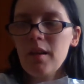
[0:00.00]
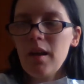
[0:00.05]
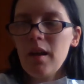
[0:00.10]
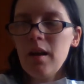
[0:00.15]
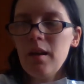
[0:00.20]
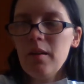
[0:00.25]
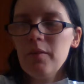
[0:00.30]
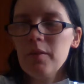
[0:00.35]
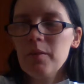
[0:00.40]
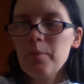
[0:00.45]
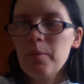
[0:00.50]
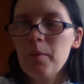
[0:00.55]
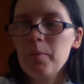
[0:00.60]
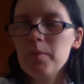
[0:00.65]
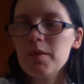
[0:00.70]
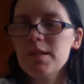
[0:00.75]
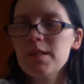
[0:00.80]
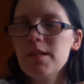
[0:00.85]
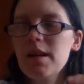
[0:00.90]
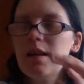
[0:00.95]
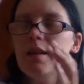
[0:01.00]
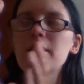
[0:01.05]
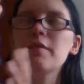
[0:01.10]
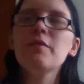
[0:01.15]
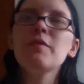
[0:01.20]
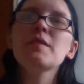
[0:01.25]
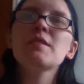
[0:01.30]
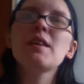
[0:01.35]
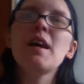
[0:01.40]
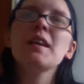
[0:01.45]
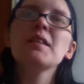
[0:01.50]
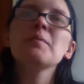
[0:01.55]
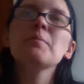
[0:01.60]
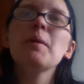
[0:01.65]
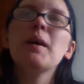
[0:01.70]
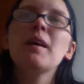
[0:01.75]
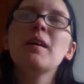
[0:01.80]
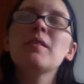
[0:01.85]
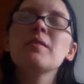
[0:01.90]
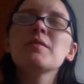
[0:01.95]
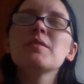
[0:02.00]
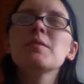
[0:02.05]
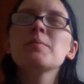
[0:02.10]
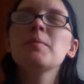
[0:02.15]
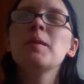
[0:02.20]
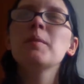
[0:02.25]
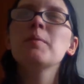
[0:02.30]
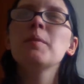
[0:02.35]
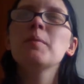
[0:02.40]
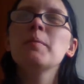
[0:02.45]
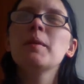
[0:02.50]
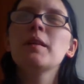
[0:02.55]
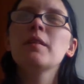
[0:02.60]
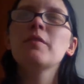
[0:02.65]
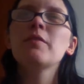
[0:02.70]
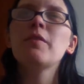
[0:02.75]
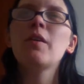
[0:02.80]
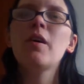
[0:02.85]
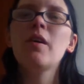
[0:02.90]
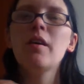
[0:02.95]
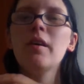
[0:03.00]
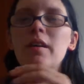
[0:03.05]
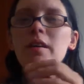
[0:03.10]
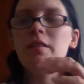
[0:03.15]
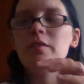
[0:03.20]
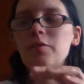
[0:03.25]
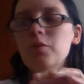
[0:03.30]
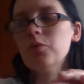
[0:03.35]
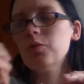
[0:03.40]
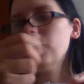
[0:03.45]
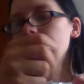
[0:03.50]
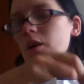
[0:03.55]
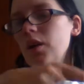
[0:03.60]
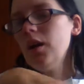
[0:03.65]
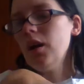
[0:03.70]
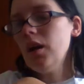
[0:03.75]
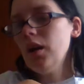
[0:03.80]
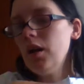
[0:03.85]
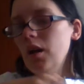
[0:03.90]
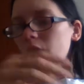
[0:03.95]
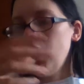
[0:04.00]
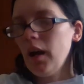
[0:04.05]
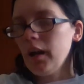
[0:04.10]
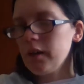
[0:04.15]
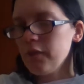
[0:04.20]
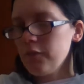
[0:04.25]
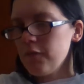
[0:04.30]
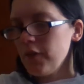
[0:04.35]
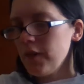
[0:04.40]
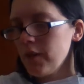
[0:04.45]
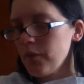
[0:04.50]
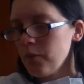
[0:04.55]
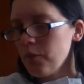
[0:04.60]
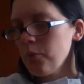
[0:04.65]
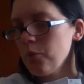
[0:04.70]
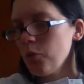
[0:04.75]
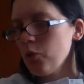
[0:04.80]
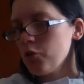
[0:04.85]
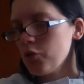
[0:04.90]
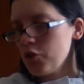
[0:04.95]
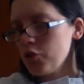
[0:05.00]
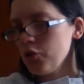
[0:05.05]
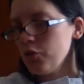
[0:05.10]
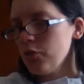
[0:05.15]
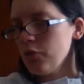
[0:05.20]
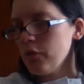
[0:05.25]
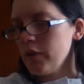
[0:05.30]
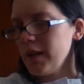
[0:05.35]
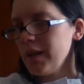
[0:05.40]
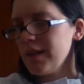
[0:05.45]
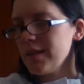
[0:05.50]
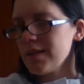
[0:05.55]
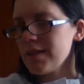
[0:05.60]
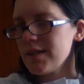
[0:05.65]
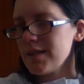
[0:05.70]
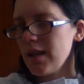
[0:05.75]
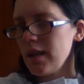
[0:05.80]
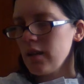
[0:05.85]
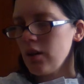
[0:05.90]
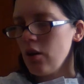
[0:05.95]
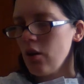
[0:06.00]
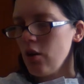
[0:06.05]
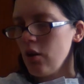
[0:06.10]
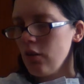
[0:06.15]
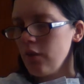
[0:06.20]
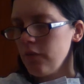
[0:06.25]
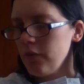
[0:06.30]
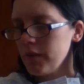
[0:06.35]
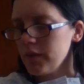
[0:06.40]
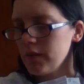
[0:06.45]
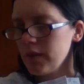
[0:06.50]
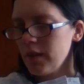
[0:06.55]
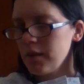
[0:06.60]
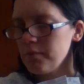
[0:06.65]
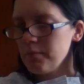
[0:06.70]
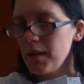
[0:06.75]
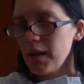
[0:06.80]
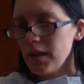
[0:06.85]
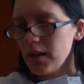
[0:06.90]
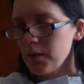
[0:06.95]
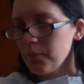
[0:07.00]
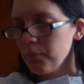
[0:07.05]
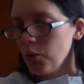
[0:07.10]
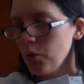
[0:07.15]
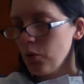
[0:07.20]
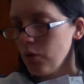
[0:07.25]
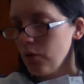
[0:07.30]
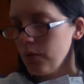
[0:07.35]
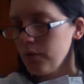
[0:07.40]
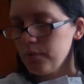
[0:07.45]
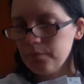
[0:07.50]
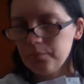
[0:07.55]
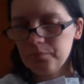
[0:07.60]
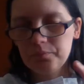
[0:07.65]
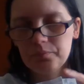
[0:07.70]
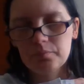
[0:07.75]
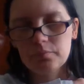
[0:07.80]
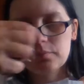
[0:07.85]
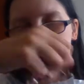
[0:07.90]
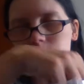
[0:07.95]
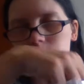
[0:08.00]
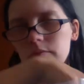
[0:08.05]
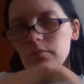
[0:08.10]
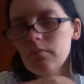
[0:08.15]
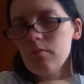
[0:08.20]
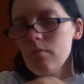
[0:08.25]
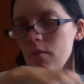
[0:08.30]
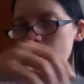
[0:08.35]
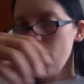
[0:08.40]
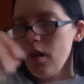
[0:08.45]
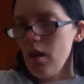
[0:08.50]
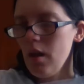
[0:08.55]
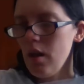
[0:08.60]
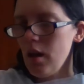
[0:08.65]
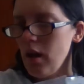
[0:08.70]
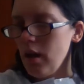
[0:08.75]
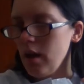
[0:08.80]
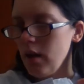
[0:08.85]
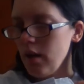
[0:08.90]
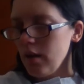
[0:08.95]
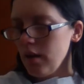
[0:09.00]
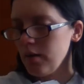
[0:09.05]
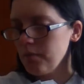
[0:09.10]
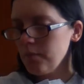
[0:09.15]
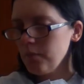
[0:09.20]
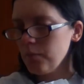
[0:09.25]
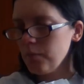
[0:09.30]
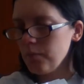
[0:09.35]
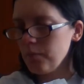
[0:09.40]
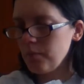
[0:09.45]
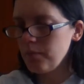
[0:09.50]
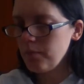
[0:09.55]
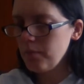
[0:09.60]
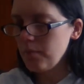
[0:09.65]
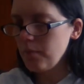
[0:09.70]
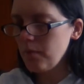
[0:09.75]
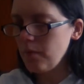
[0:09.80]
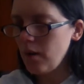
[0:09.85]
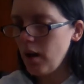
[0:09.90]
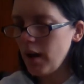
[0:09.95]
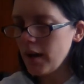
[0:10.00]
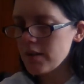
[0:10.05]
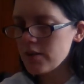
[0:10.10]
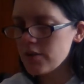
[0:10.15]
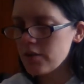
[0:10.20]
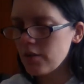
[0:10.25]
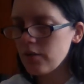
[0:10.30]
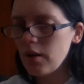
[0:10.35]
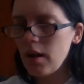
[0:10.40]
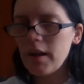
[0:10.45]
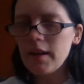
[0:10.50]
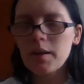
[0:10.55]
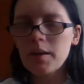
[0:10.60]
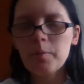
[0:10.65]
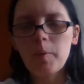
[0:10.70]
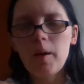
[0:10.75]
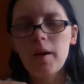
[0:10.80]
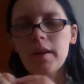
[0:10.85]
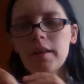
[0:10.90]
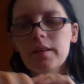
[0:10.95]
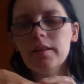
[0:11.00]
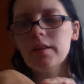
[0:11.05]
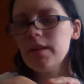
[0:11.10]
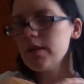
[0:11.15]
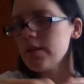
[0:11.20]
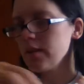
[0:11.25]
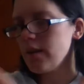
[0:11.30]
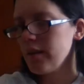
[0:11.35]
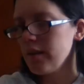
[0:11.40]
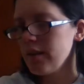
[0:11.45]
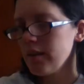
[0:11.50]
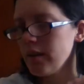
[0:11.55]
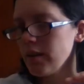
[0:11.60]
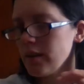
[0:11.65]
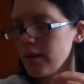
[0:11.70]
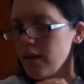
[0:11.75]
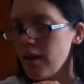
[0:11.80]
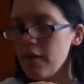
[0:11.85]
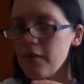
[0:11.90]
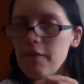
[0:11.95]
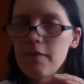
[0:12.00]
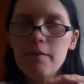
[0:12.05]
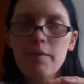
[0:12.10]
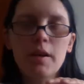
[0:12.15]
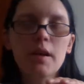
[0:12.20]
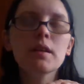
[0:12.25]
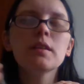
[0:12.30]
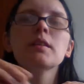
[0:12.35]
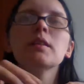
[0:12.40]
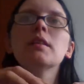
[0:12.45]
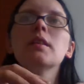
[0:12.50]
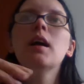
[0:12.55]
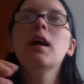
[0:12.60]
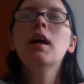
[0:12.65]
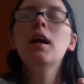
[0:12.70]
I'd probably sell it for £10, maybe make five, or I could fill it with more jewelry and sell it off and make more. I do like buying these. I think they're fun.